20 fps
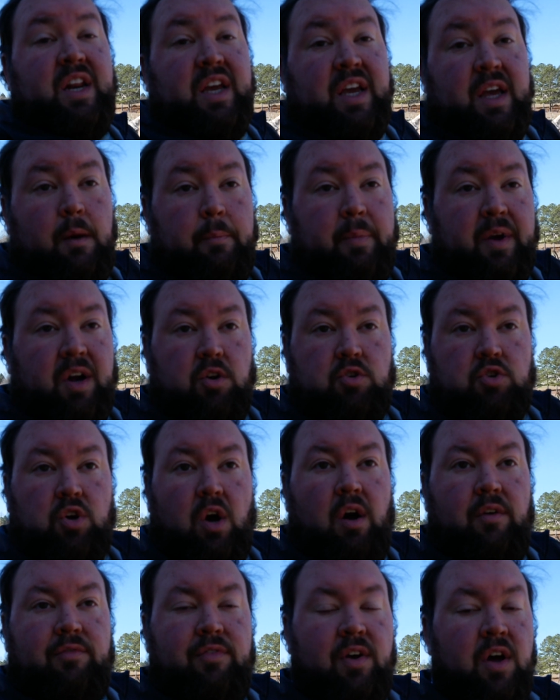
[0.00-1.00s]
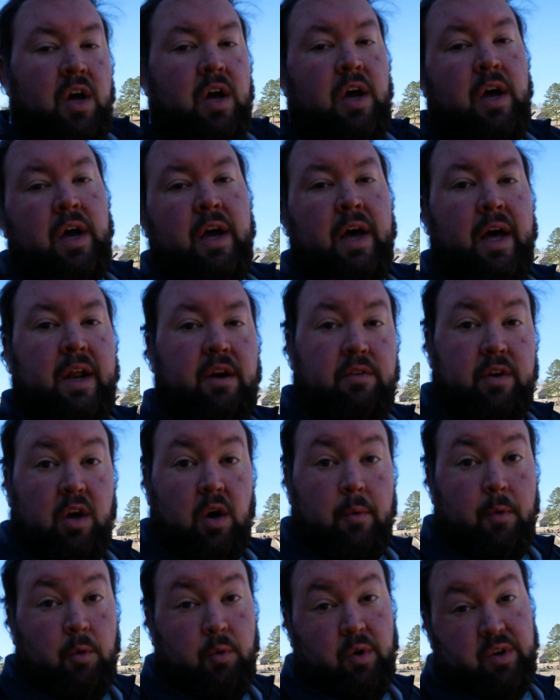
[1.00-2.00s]
to get a bigger trough. I don't
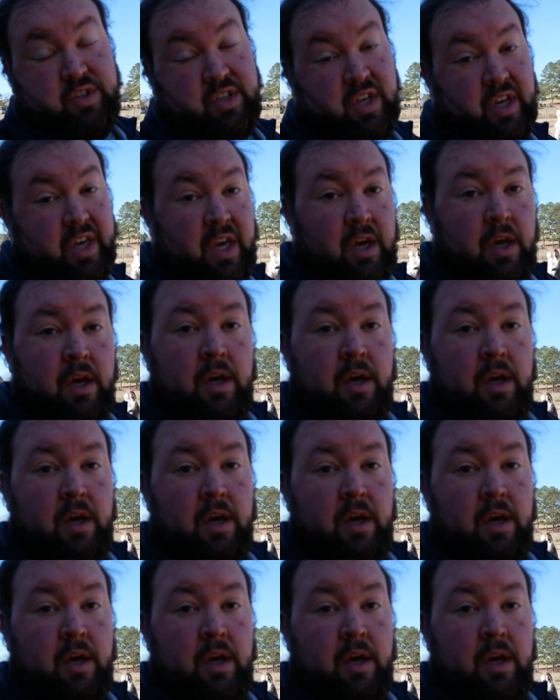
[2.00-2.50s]
know, but we'll see.